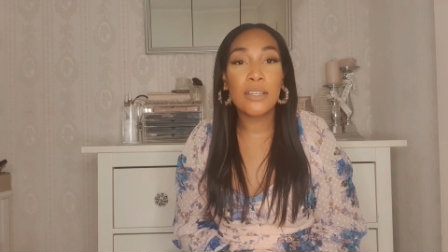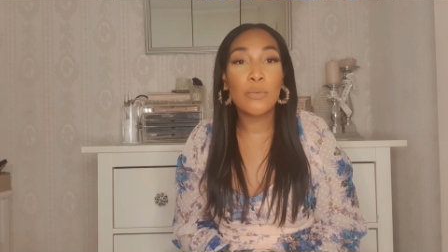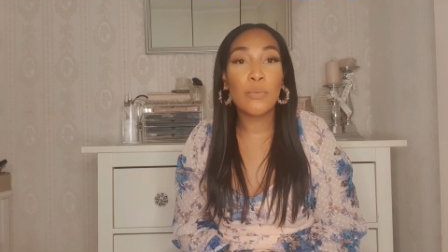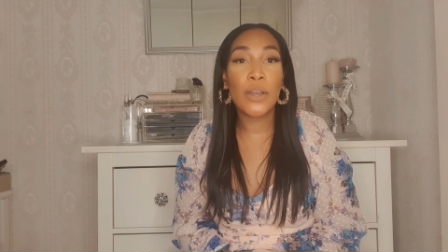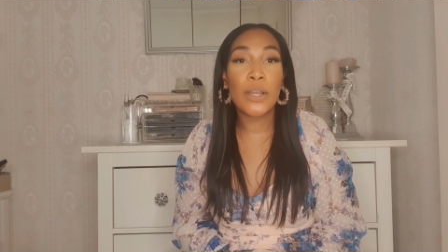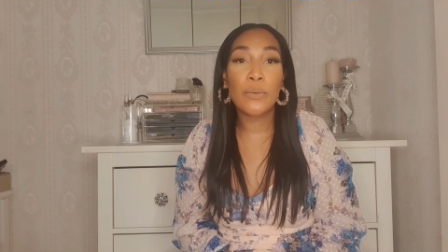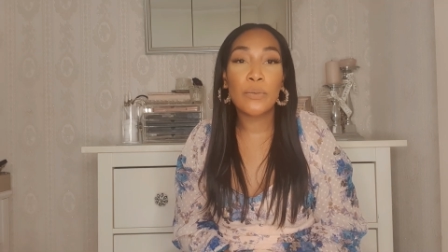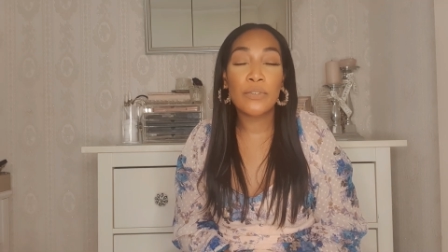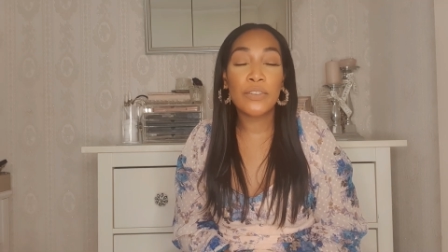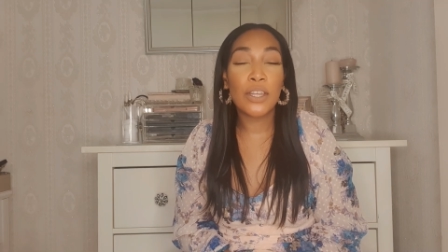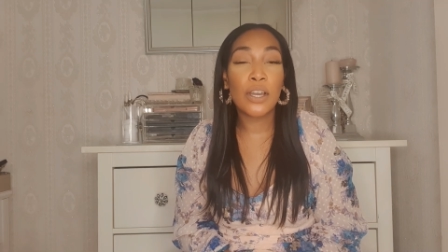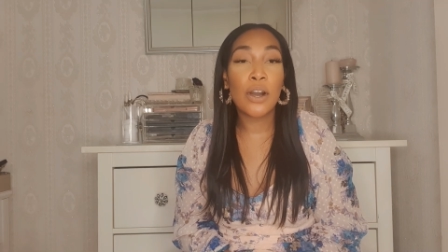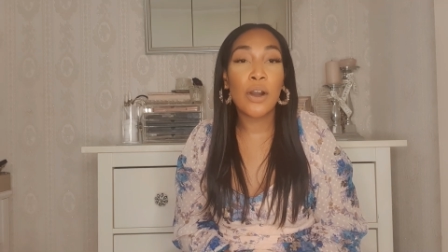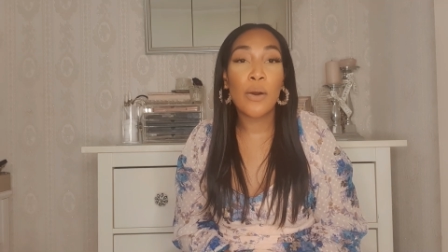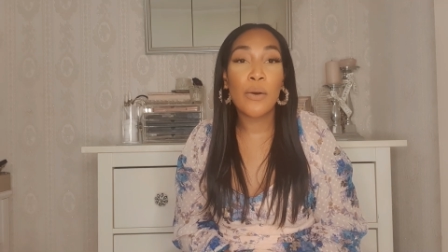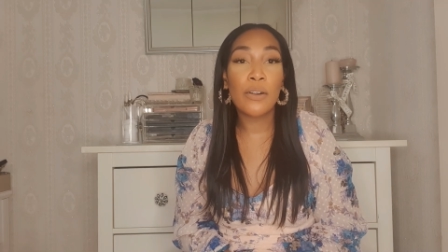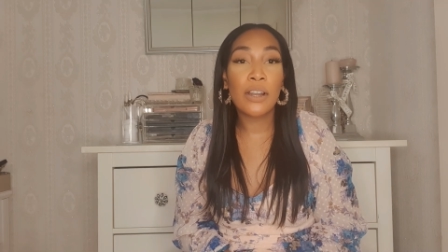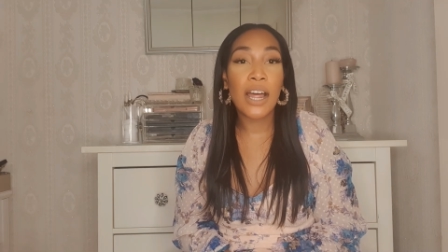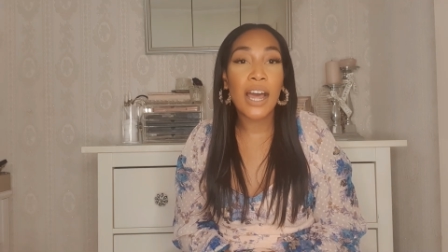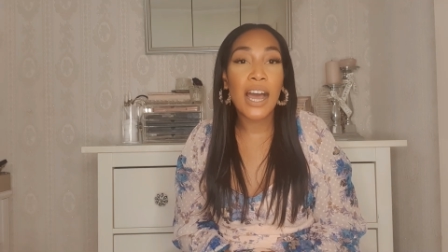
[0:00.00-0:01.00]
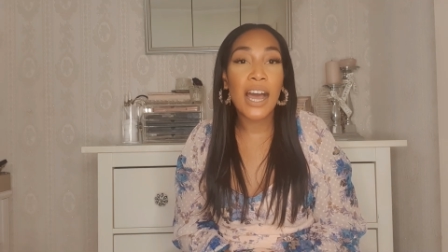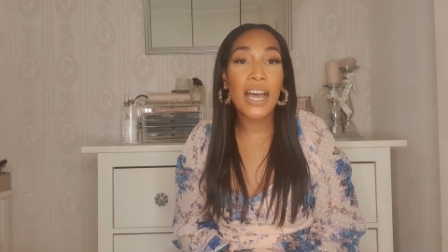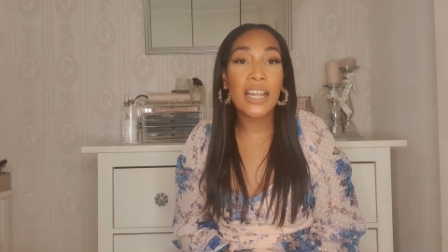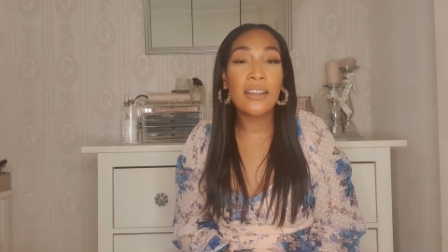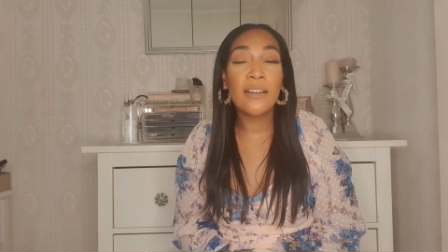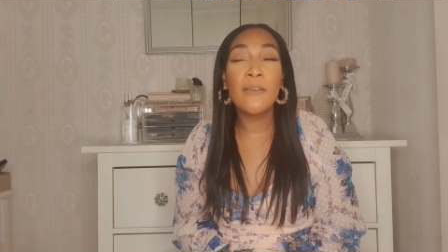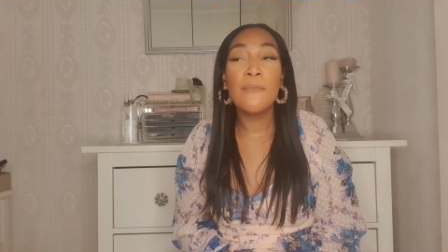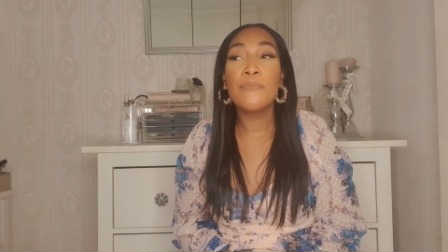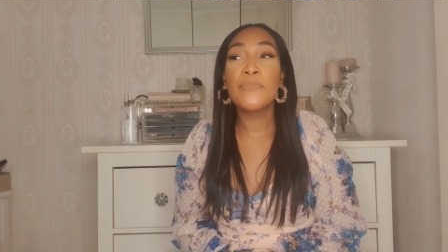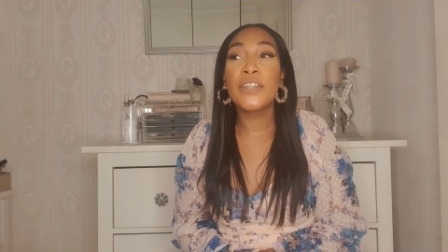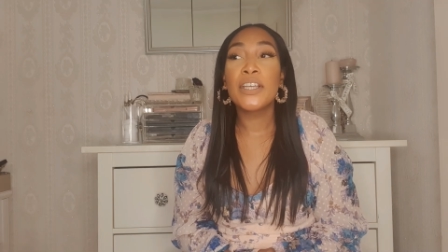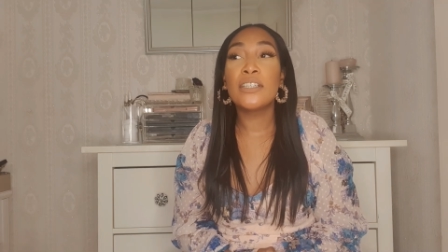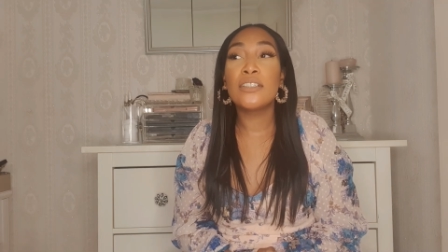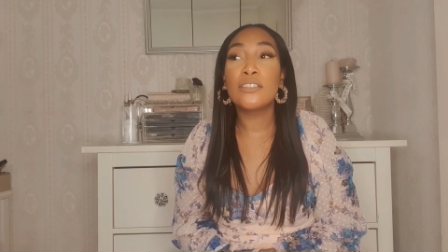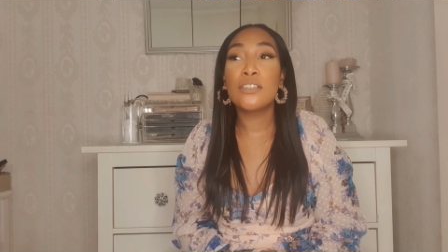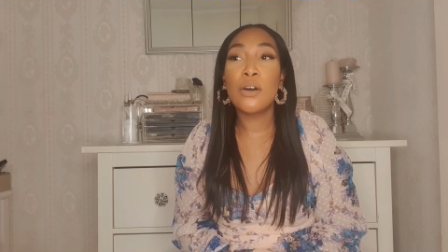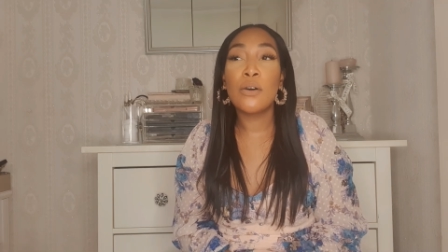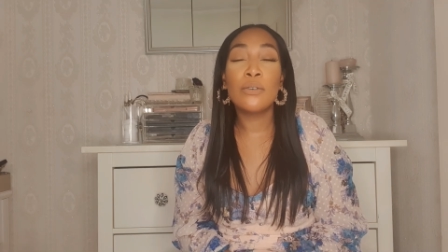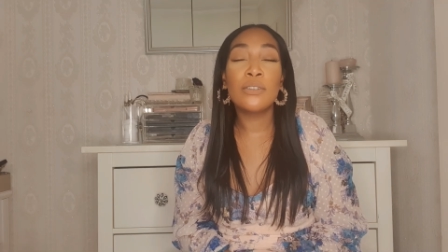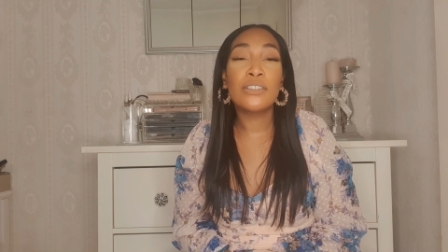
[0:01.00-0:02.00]
wait with your whole heart.
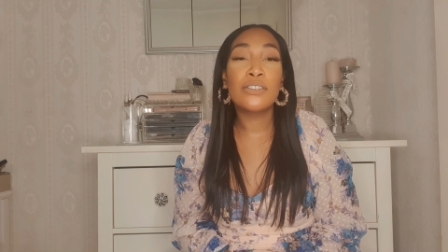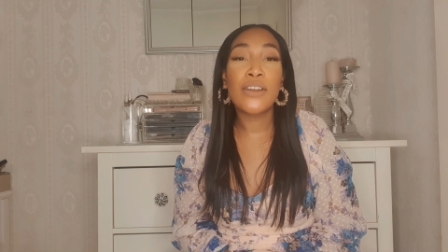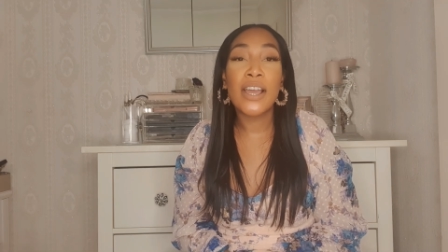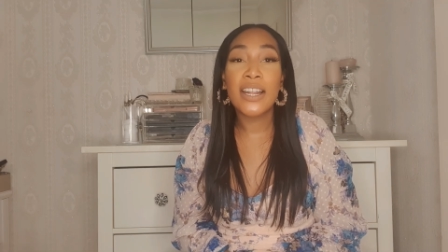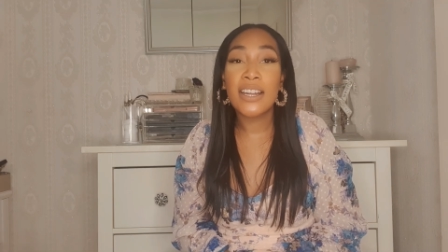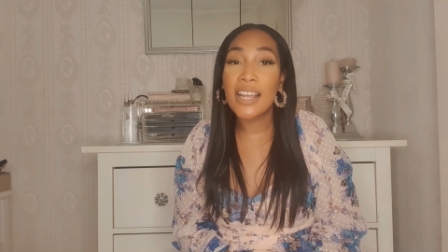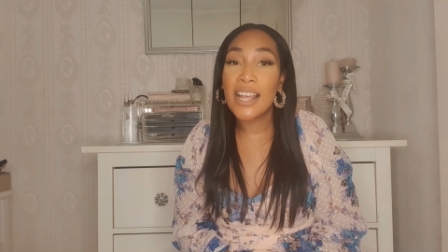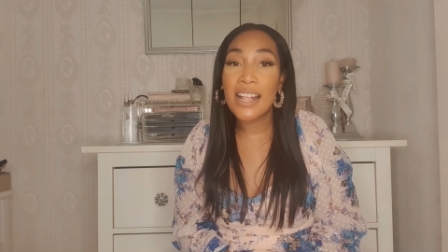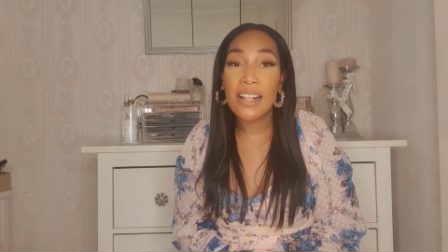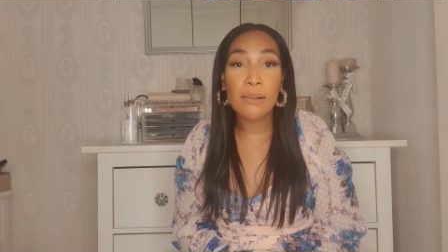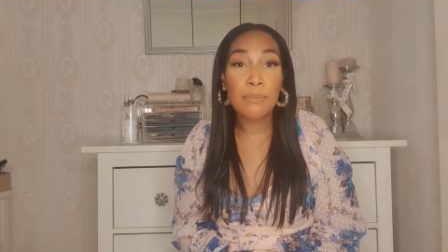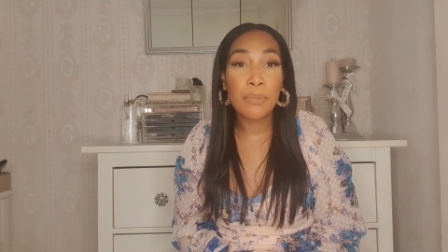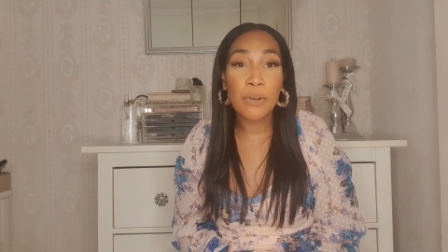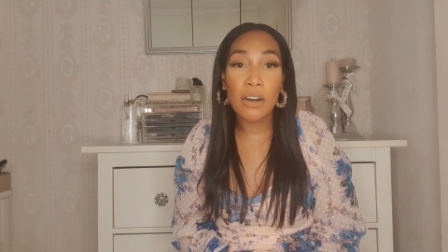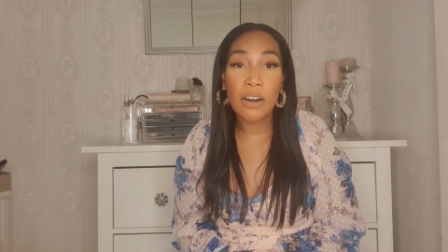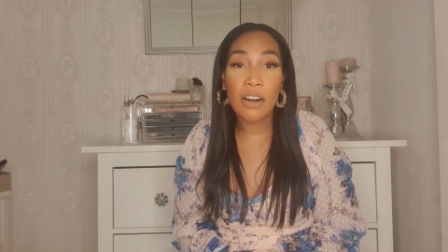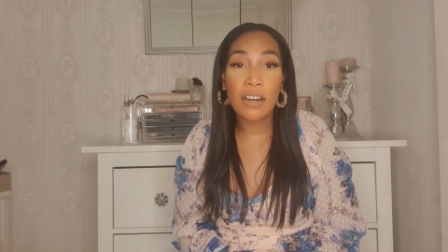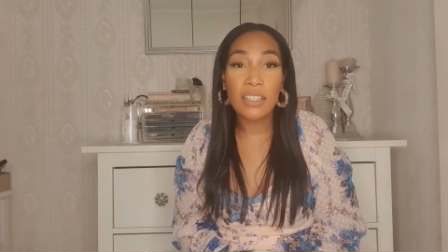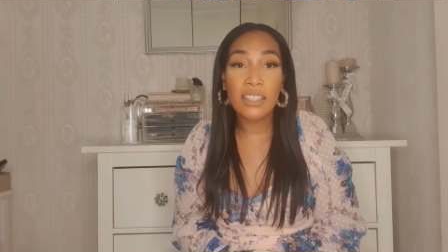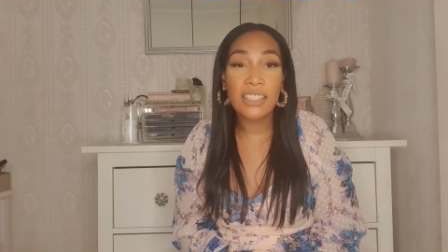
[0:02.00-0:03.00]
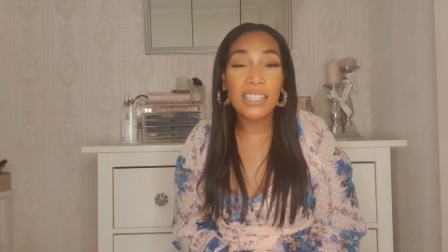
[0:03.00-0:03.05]
Don't try to help God.